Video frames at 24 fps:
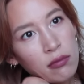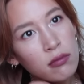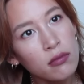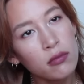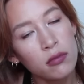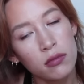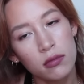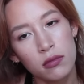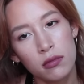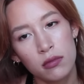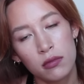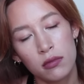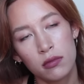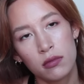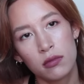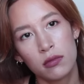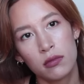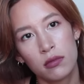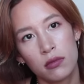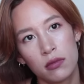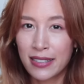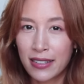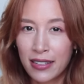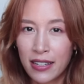So now that I have
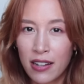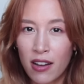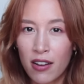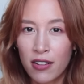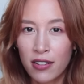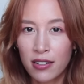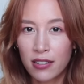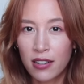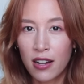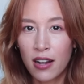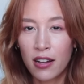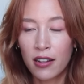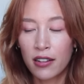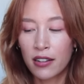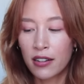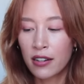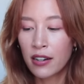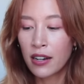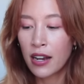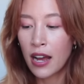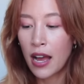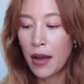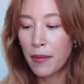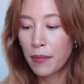basically all the
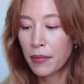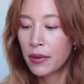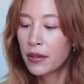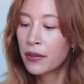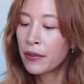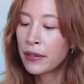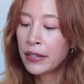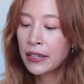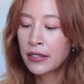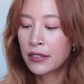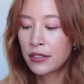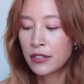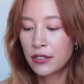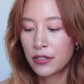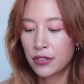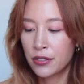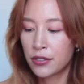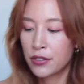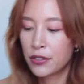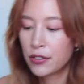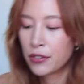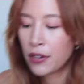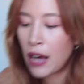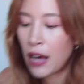color, I'm going to